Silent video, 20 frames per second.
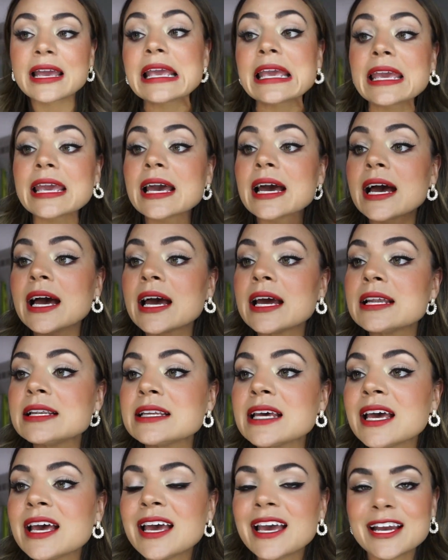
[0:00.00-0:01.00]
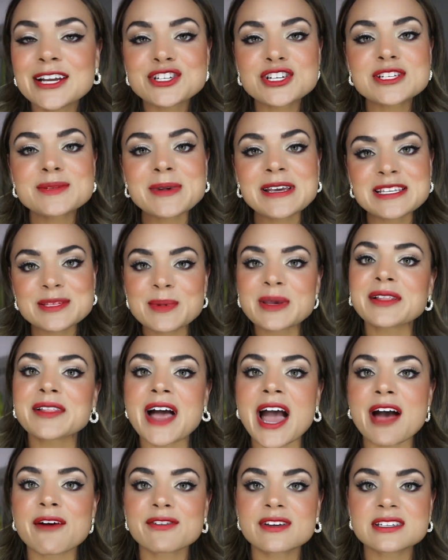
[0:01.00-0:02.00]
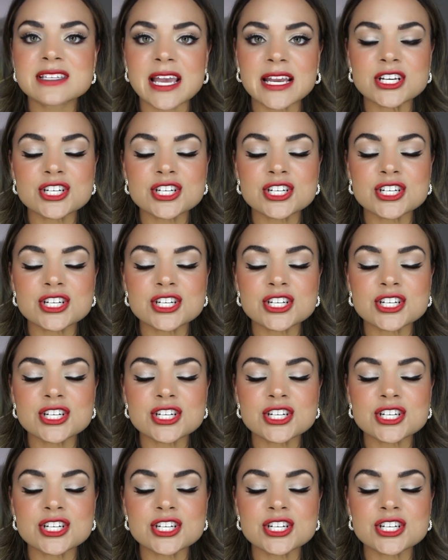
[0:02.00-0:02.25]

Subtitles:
and it just makes me laugh because I